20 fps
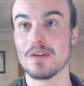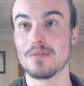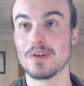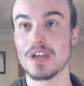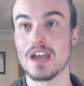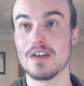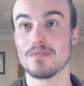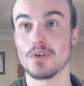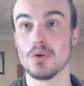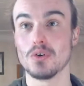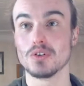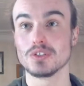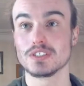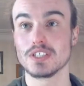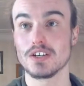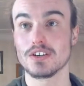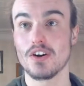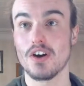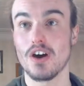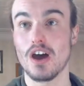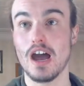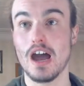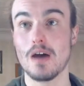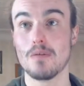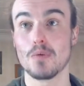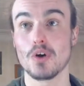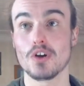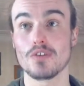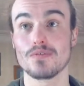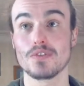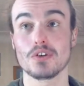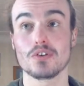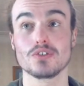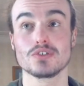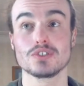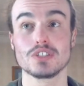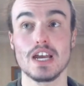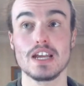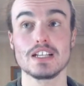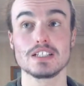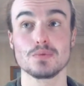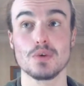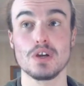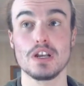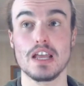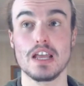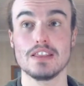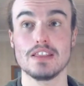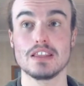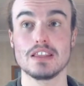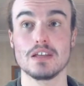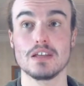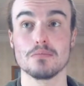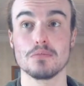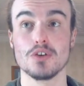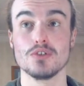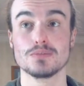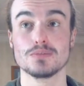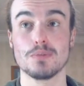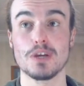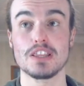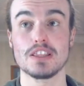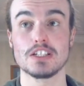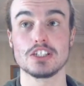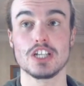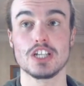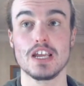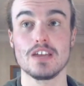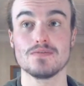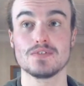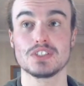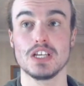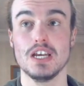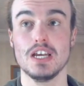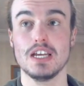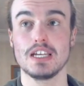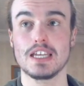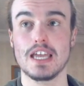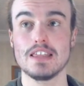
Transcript: And we have also got what if the Crusaders win and then the Blues beat the Chiefs?